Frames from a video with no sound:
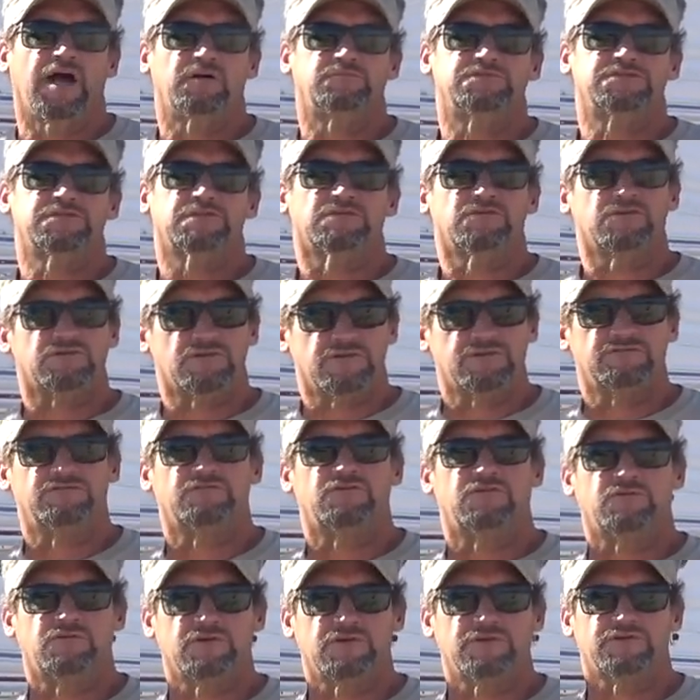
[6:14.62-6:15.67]
Absolutely
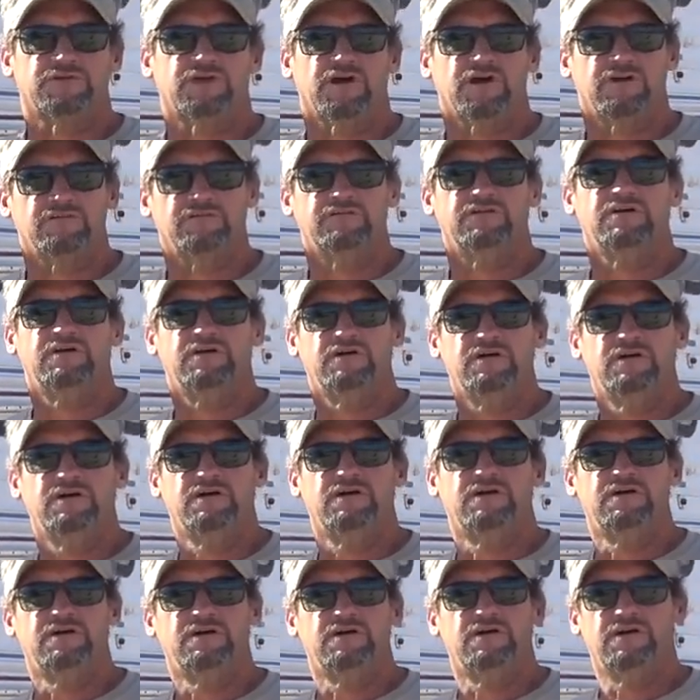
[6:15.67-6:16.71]
four-wheel drive. Did you put
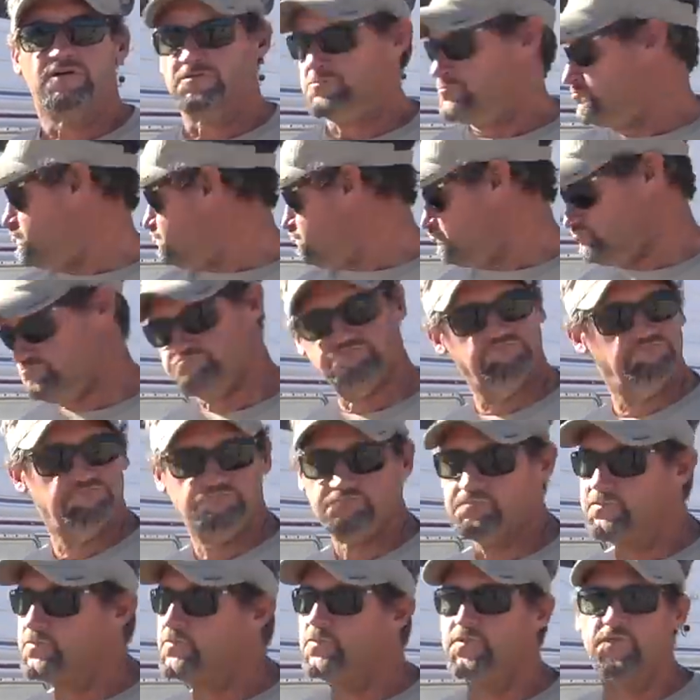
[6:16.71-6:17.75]
four-wheel drive on it?
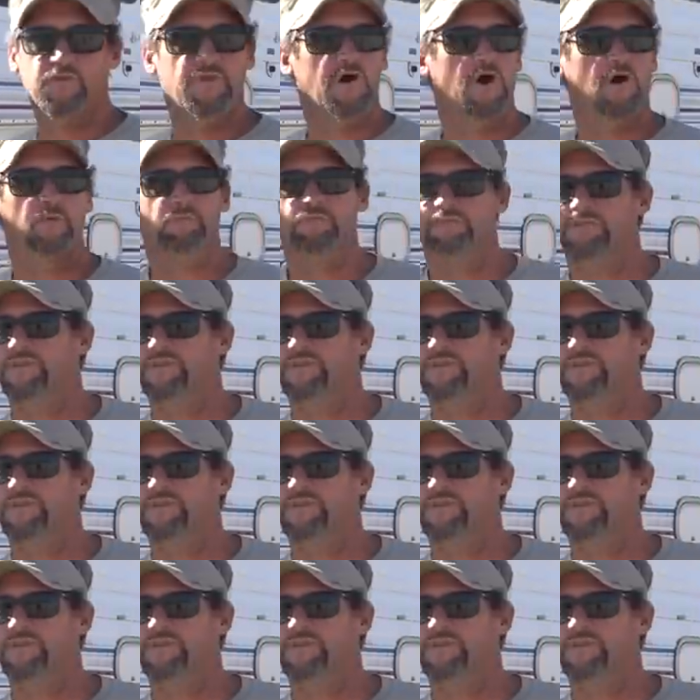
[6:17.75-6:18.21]
No.